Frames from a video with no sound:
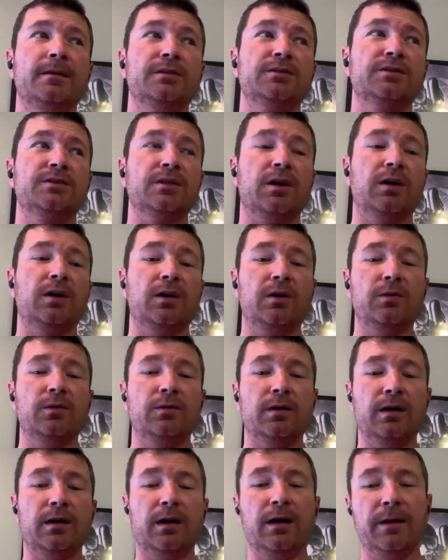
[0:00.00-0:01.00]

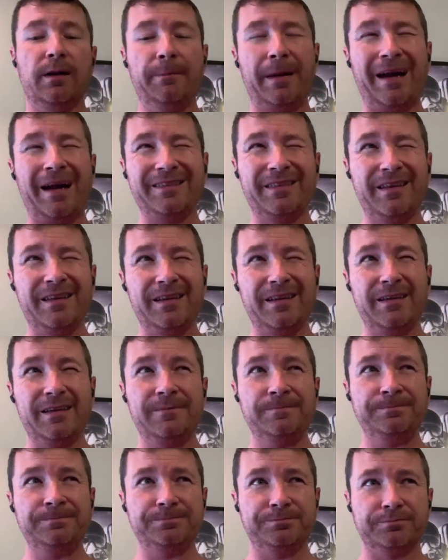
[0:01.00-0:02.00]
So back
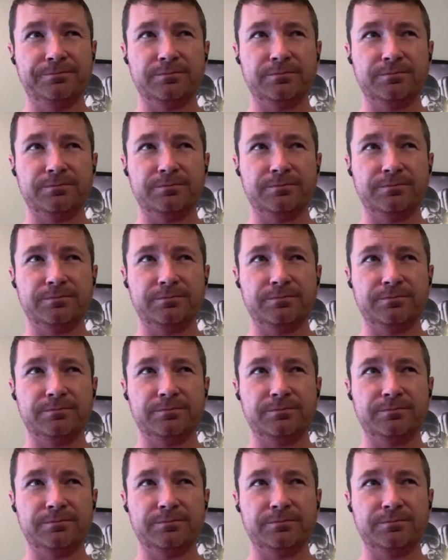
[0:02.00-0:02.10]
then,